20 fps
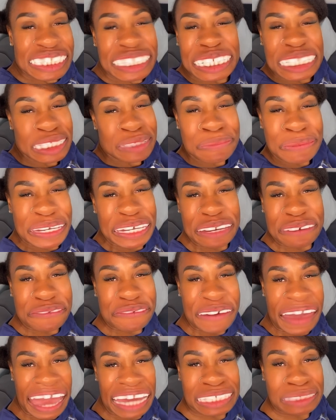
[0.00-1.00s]
Just
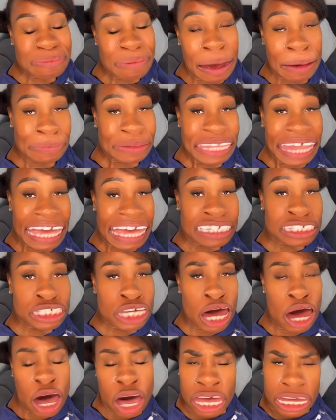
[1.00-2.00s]
speaking facts, Mama, that's
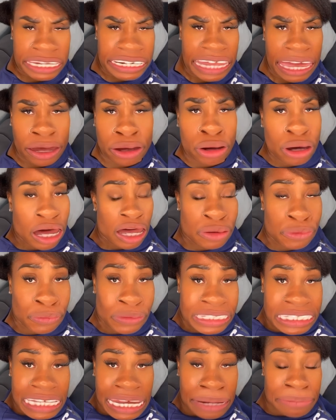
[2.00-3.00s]
all. Now, uh,
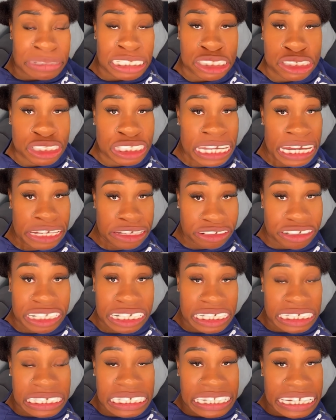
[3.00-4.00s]
what time did you say
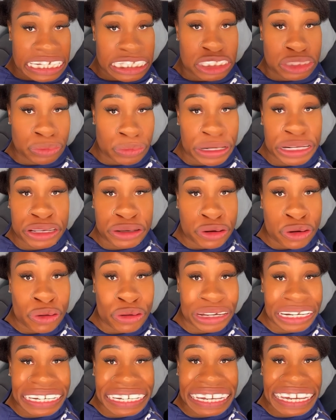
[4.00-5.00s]
you needed to get to where you're
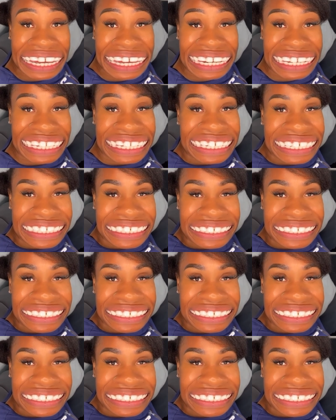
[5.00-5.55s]
going again?